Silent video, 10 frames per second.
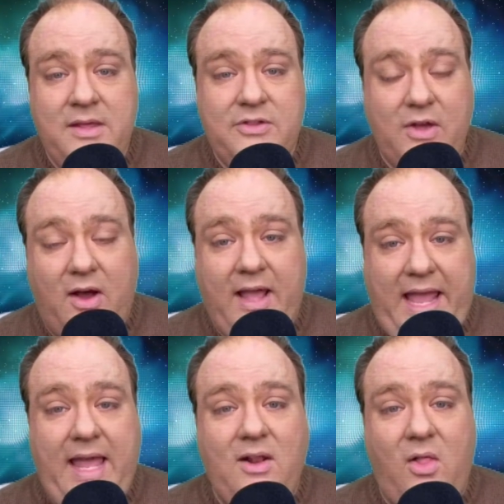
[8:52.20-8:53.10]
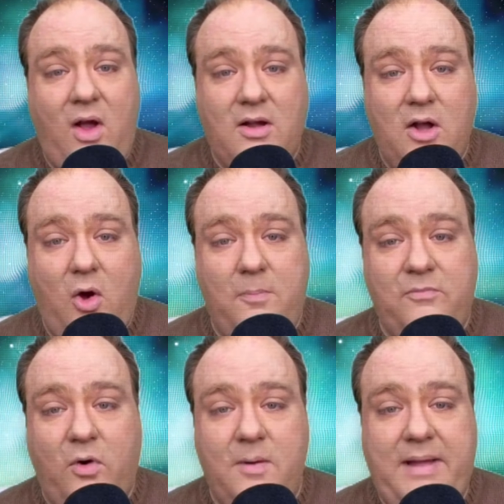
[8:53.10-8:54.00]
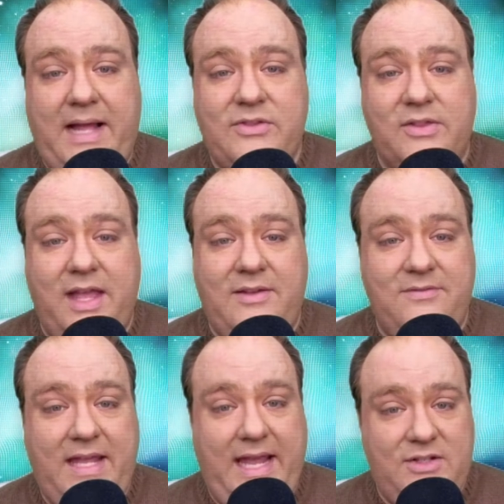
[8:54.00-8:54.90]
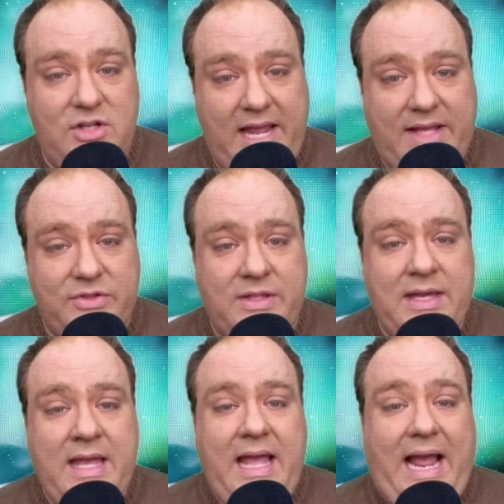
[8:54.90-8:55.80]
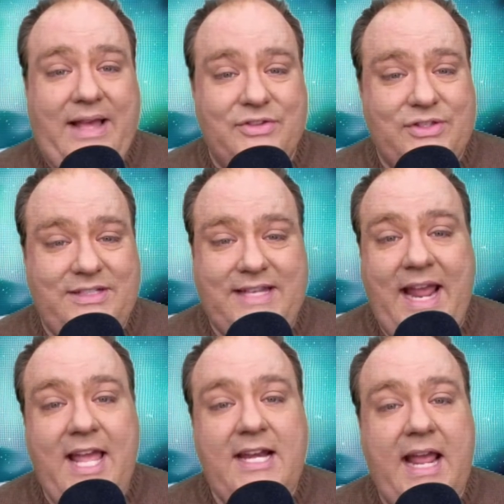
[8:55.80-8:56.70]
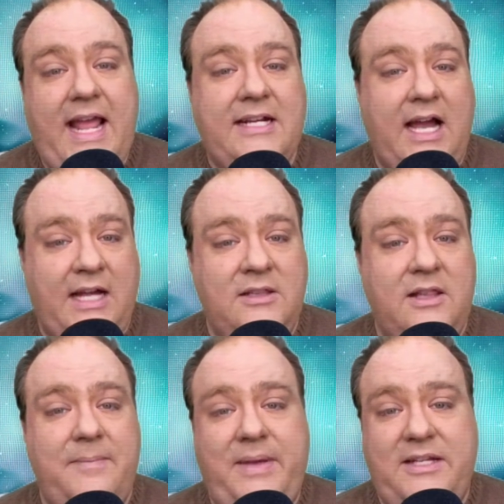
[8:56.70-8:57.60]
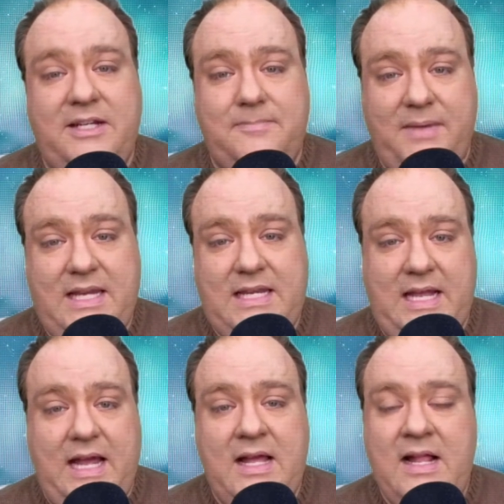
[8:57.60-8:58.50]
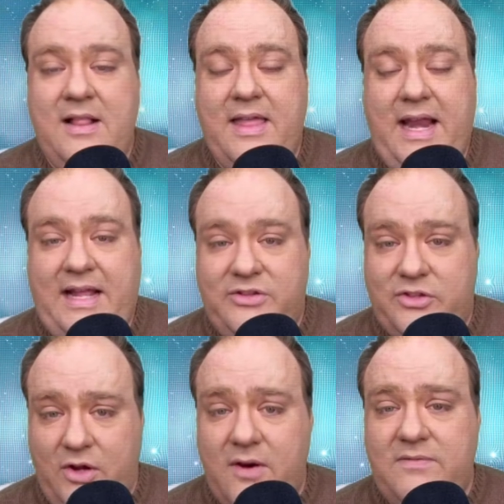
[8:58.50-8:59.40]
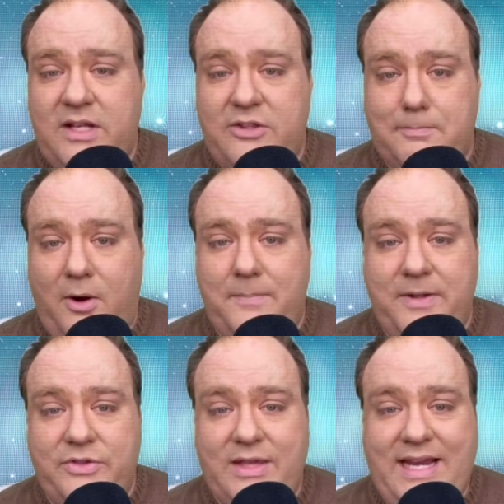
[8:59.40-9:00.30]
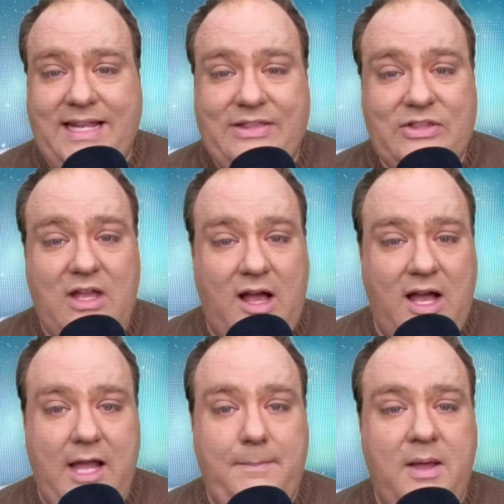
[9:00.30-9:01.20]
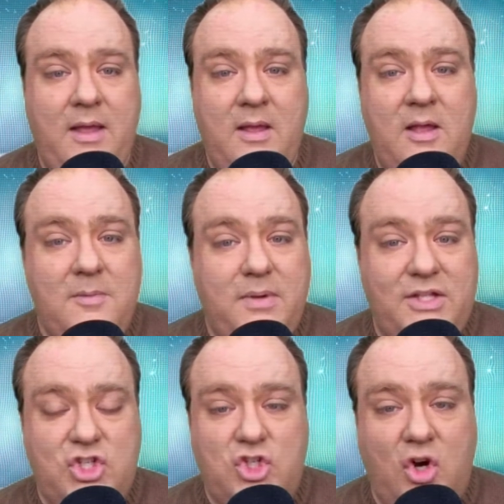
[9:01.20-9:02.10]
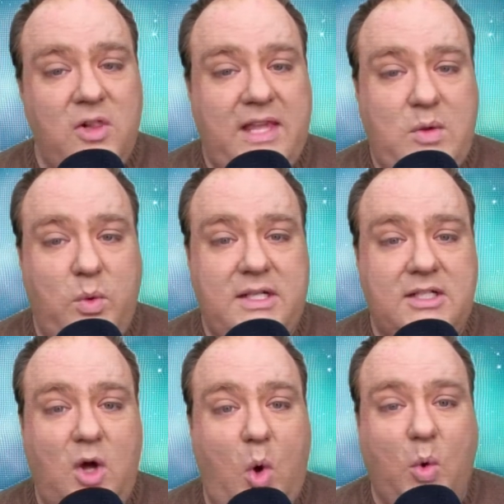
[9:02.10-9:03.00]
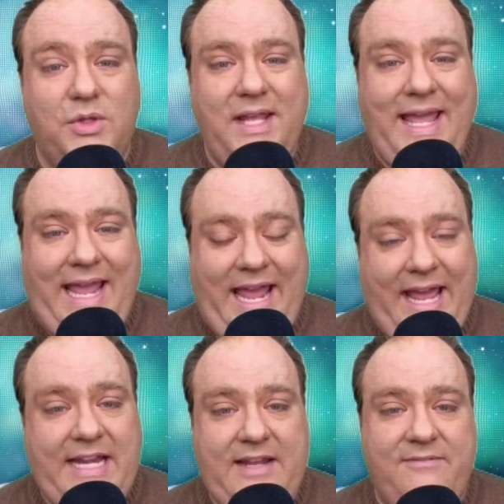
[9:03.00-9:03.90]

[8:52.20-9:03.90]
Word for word: saw analog home formats like VHS as dead and unlamented media that had served its purpose in its time, but surely wouldn't hold any